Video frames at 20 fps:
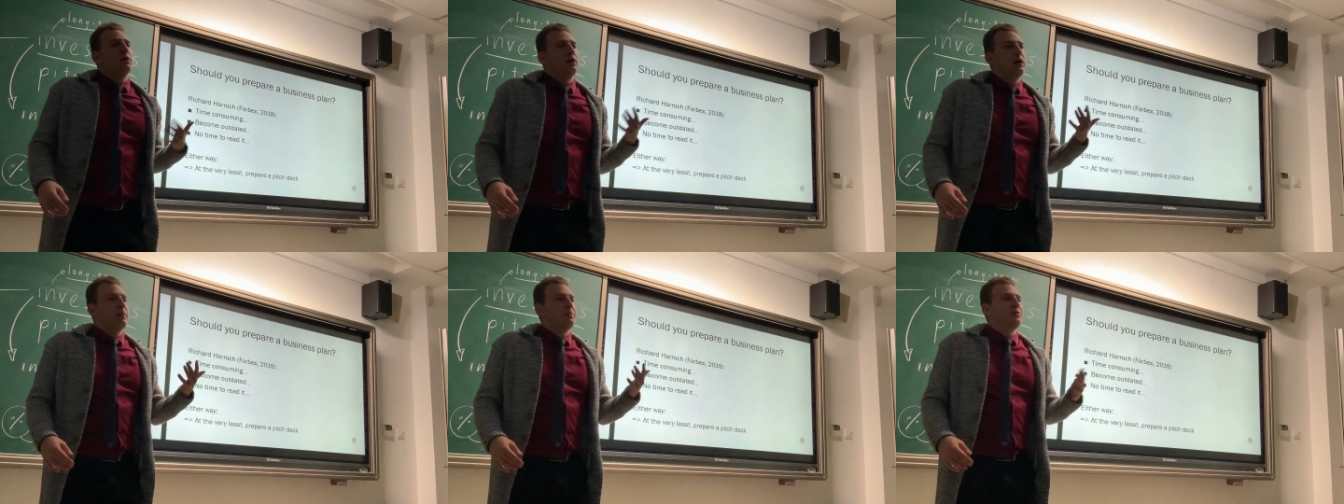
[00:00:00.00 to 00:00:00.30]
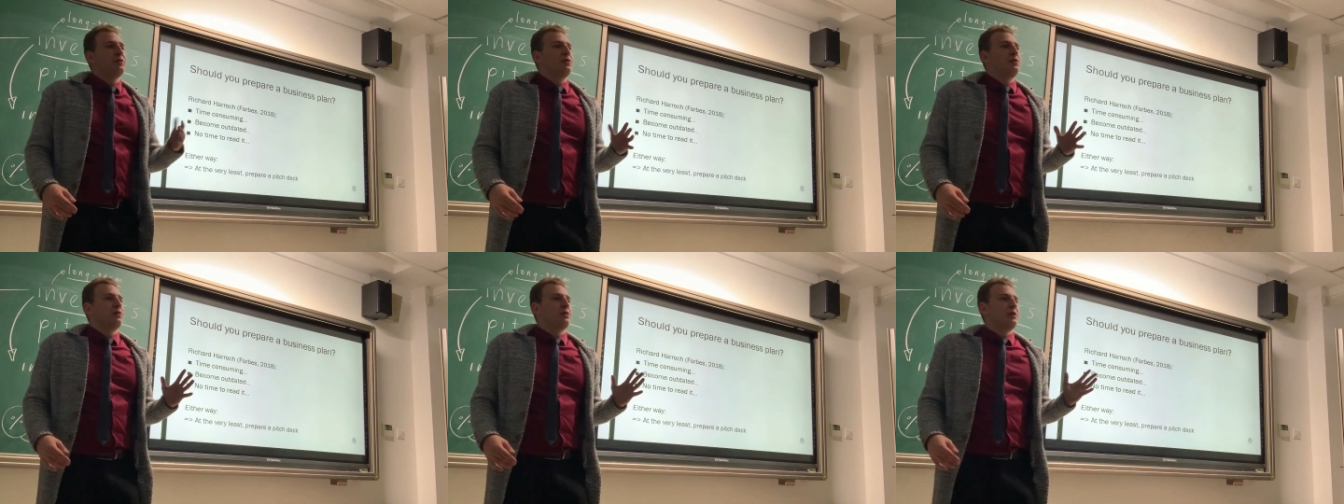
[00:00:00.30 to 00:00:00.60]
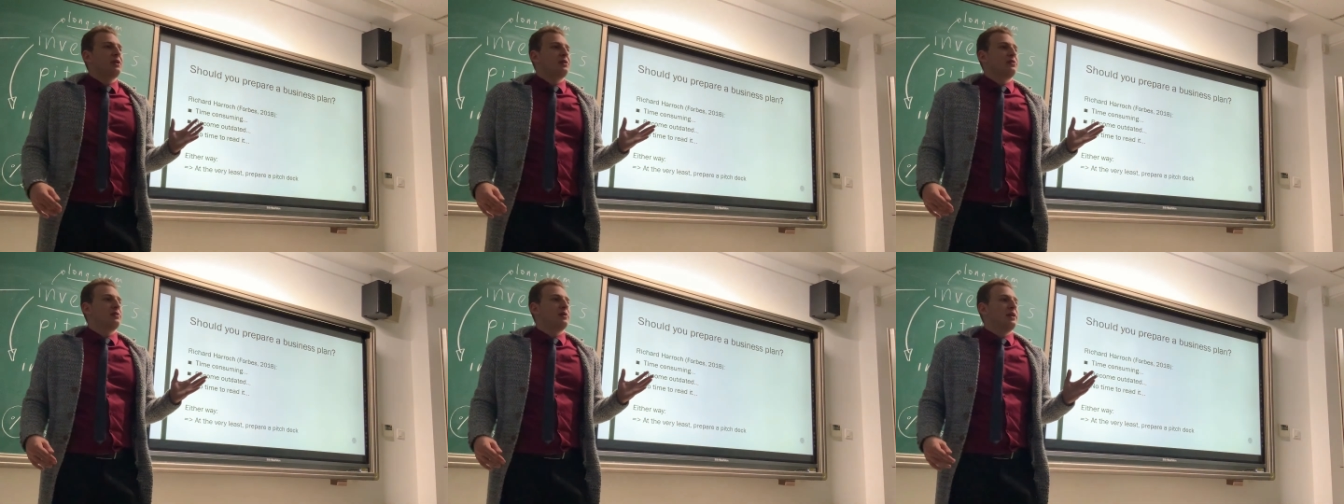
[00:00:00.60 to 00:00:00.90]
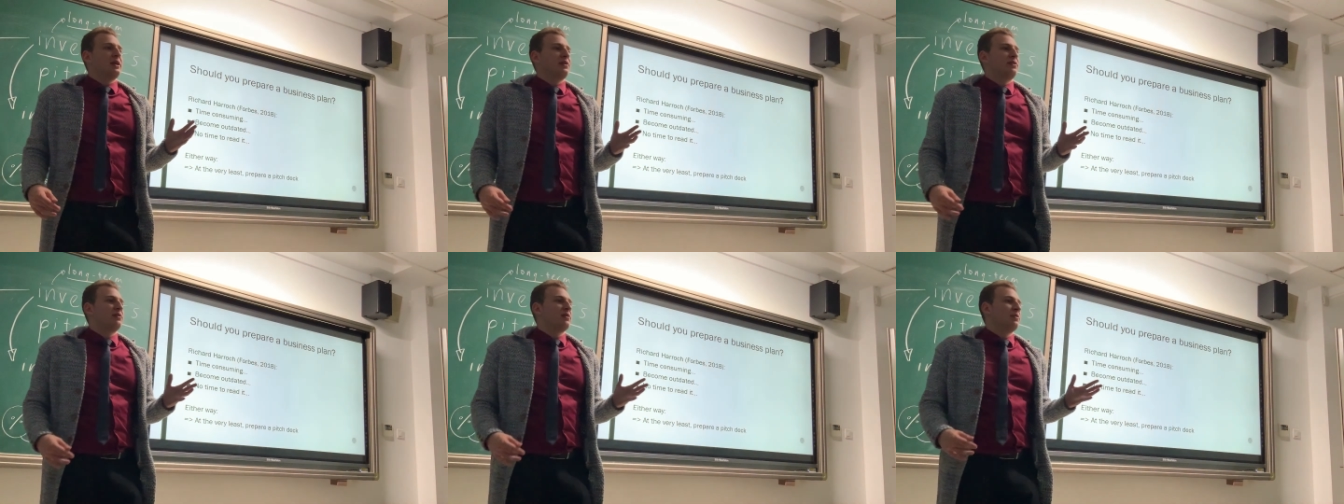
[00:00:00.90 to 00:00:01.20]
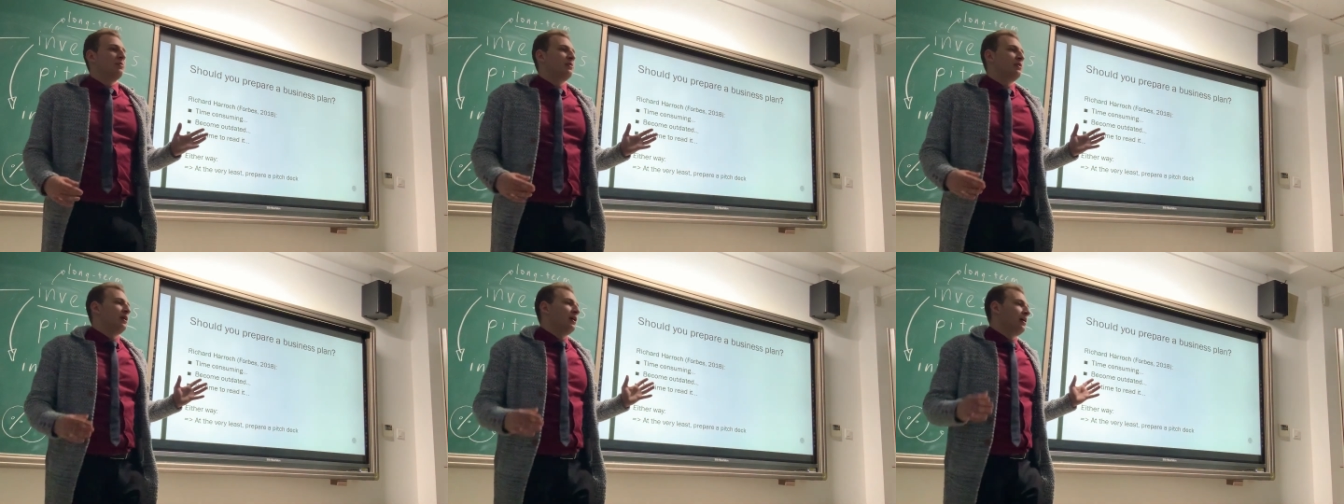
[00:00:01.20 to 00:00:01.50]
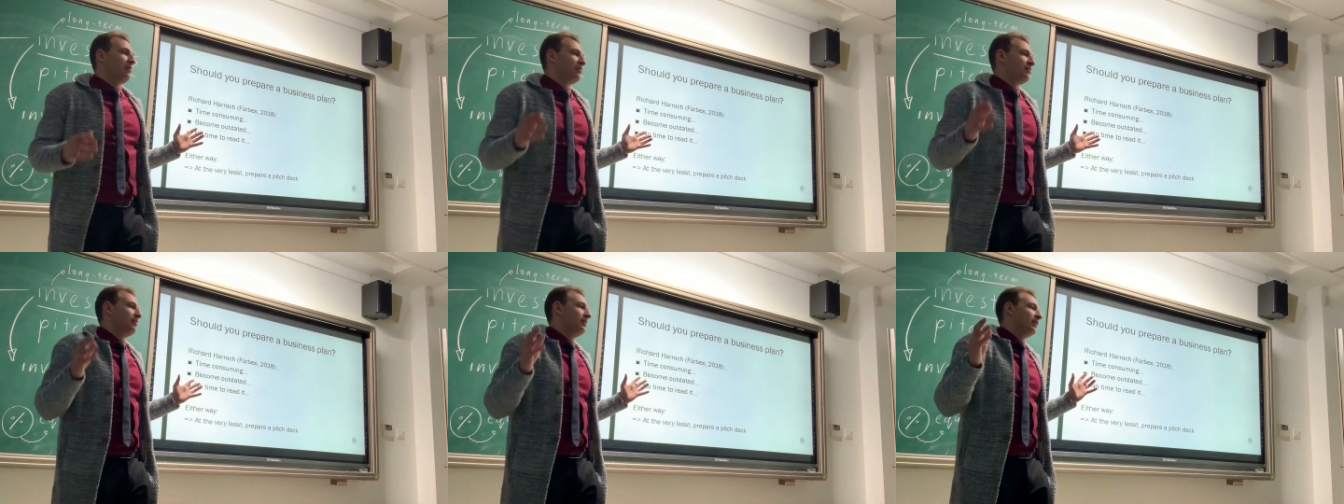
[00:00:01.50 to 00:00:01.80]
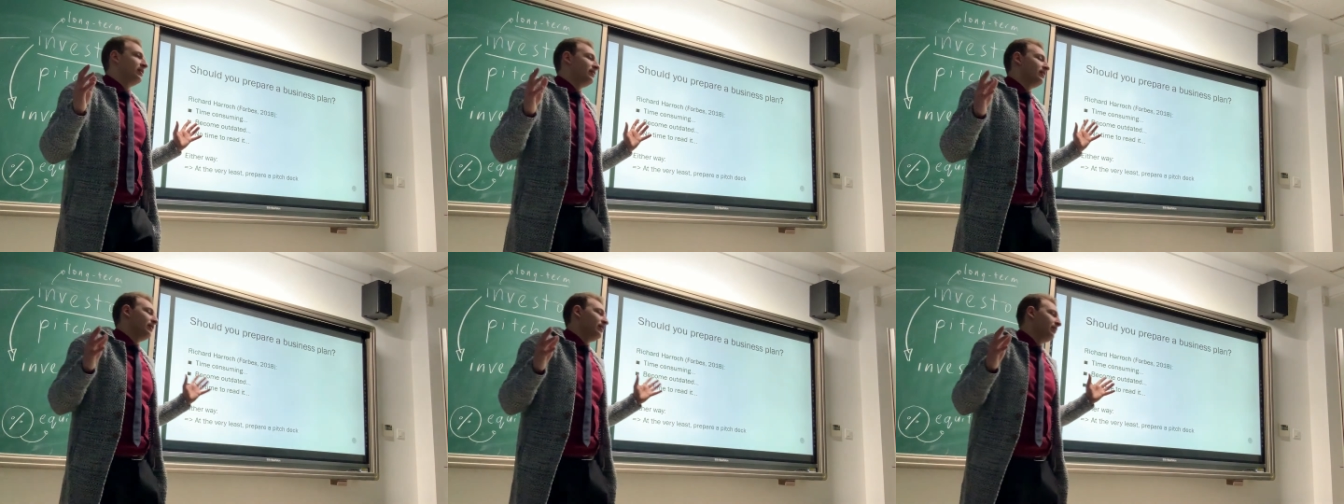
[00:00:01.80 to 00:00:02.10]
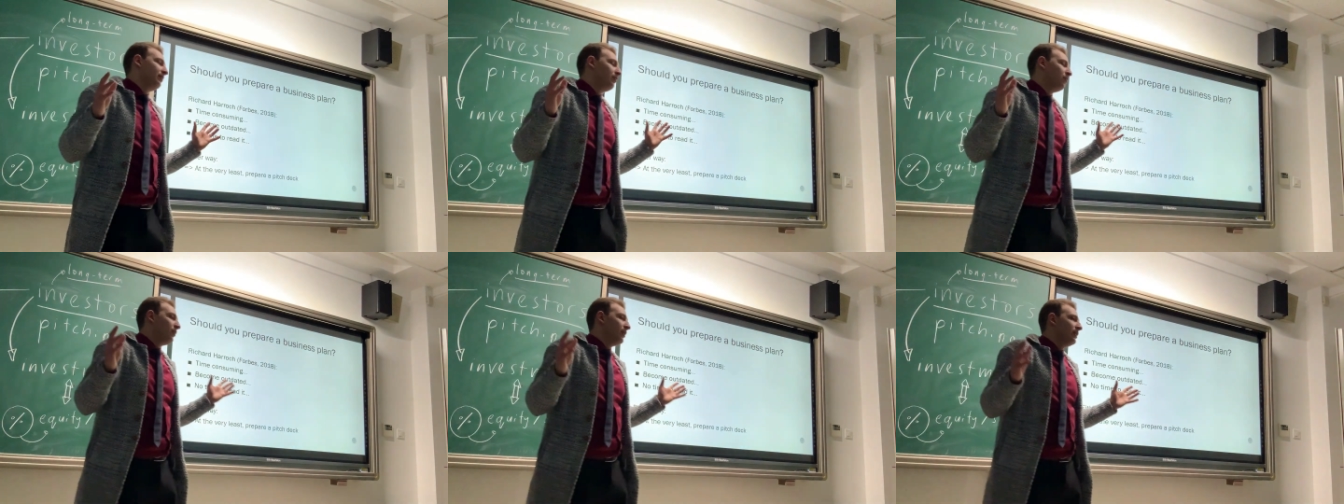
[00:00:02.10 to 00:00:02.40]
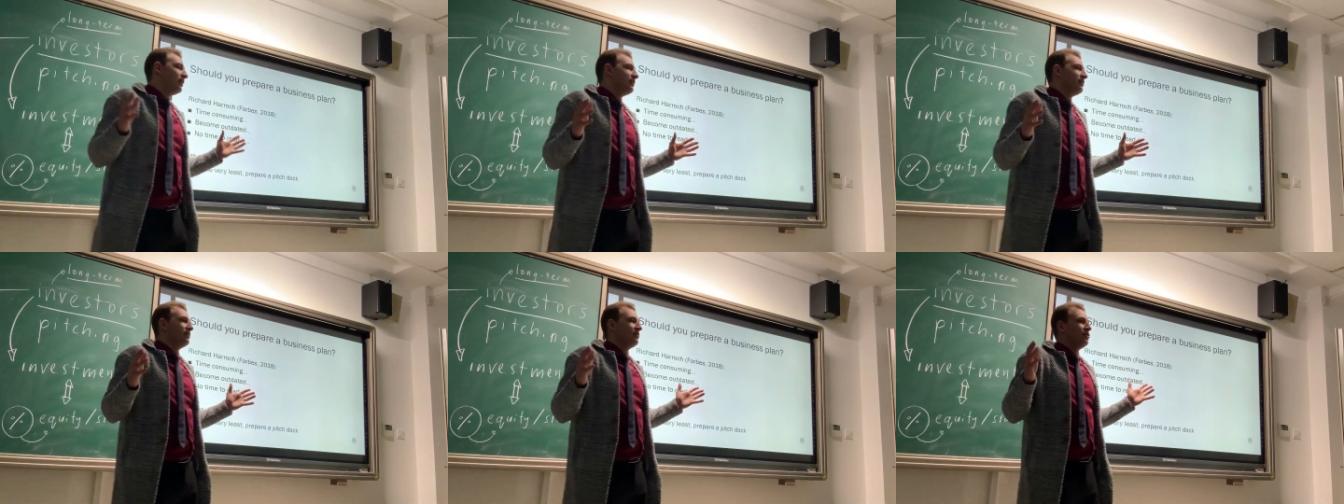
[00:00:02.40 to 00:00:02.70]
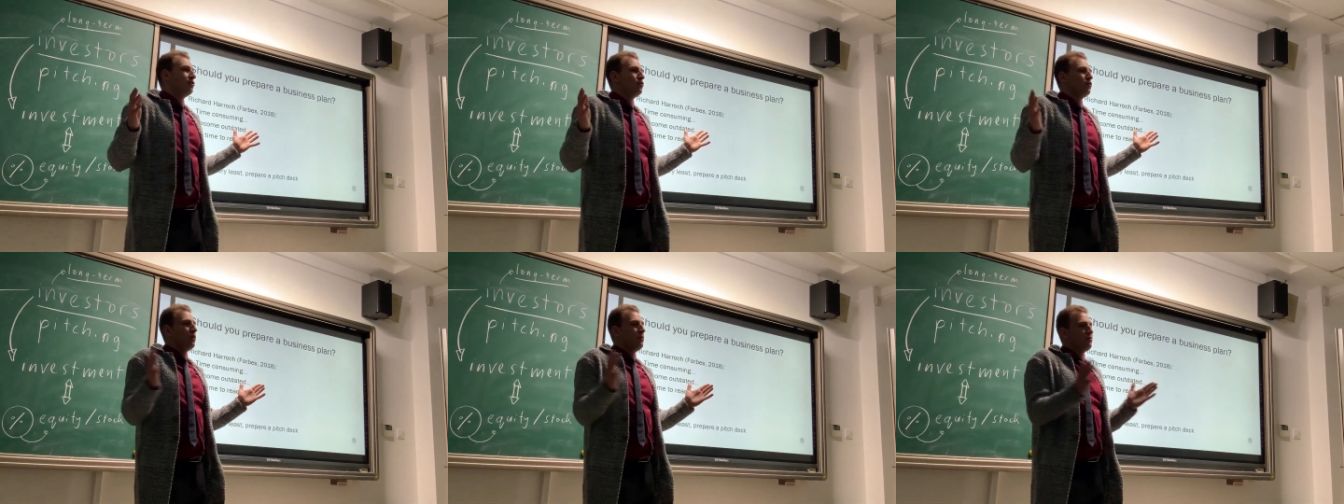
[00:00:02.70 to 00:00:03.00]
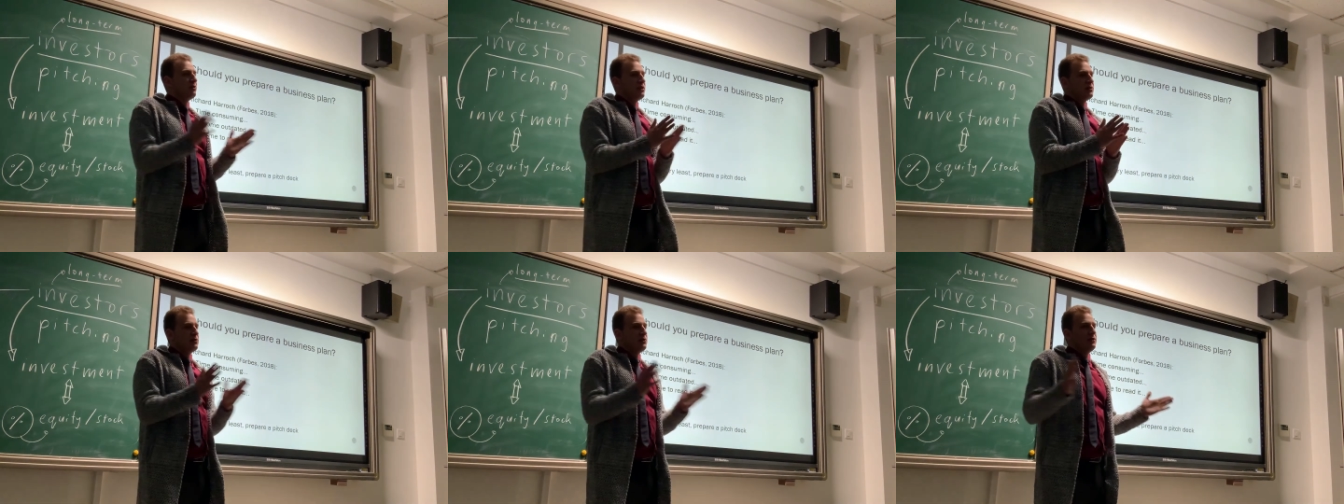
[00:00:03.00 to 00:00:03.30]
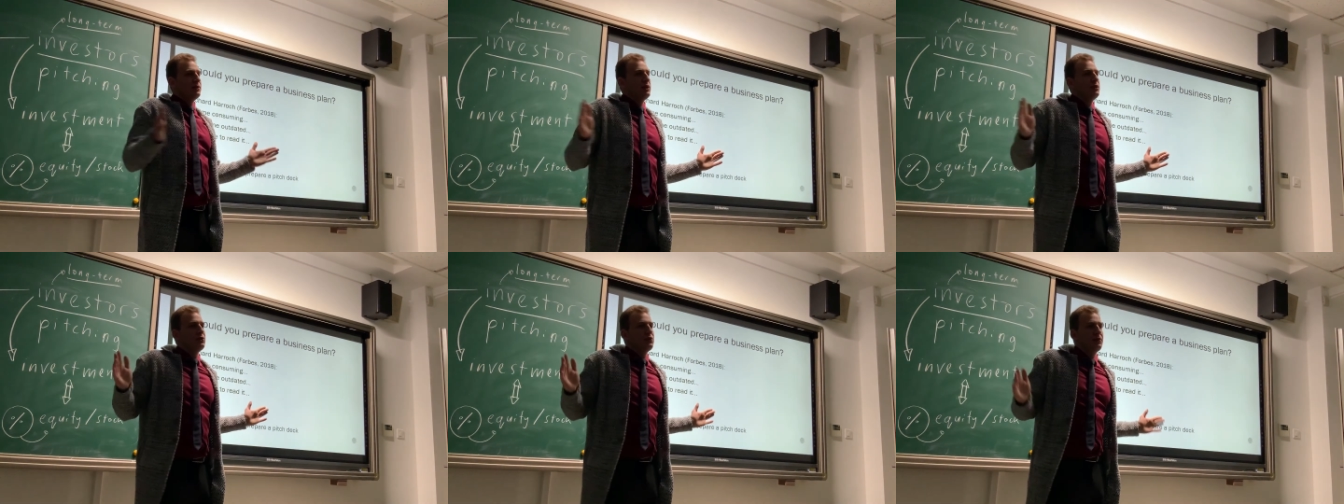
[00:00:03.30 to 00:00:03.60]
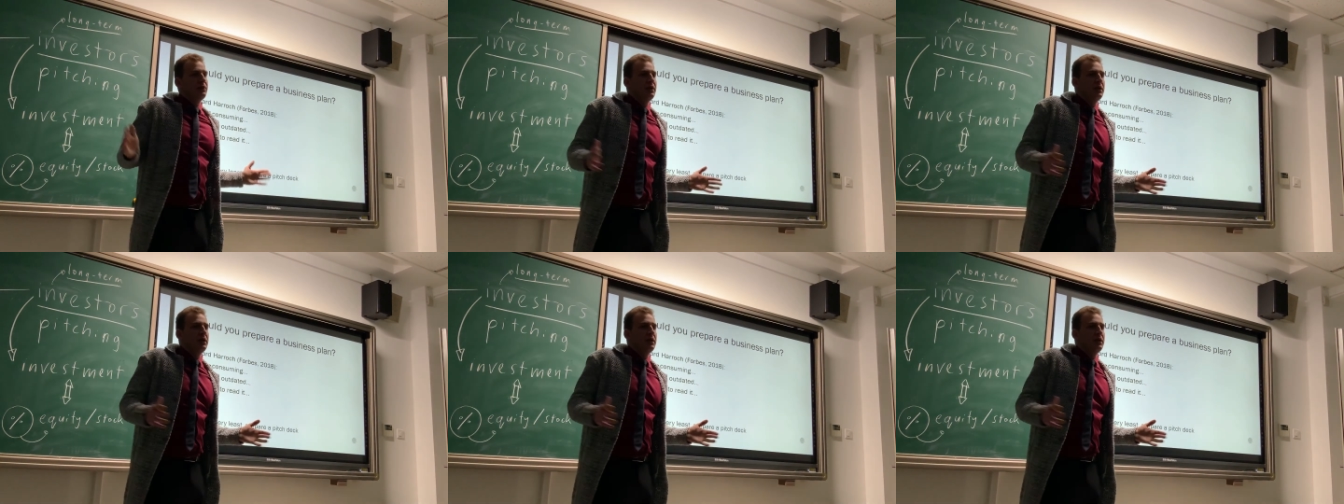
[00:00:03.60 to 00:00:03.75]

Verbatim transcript: up to 30 slides sometimes. But uh, the point is, it's a short presentation